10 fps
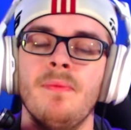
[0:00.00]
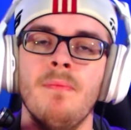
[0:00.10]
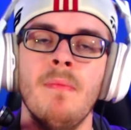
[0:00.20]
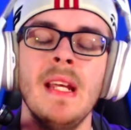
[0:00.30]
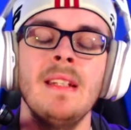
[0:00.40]

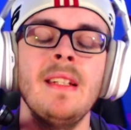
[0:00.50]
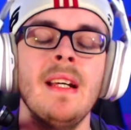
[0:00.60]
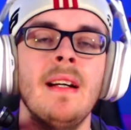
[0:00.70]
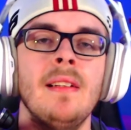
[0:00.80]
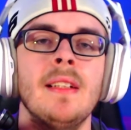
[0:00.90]
Mainly,
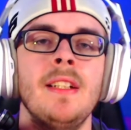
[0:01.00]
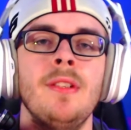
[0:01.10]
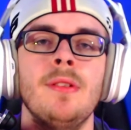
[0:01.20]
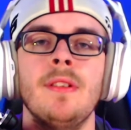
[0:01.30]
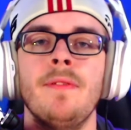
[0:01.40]
I like to
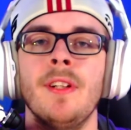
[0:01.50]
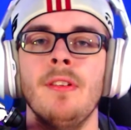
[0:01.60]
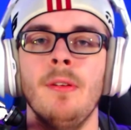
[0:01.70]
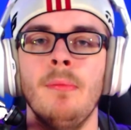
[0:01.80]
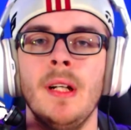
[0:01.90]
use it to
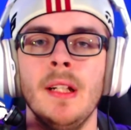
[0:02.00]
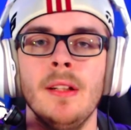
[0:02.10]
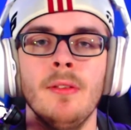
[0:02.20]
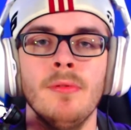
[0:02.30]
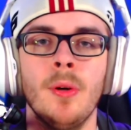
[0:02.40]
figure out
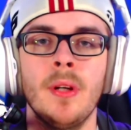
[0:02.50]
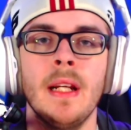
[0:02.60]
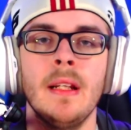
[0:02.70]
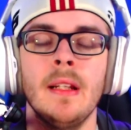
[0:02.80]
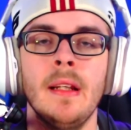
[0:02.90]
my
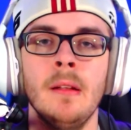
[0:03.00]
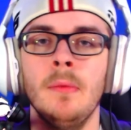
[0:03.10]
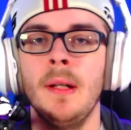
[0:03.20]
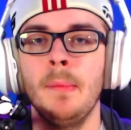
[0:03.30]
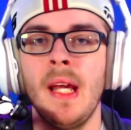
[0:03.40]
rotating and
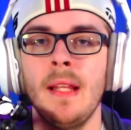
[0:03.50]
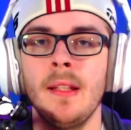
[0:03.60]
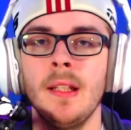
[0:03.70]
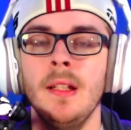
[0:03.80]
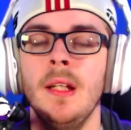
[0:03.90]
my pathing.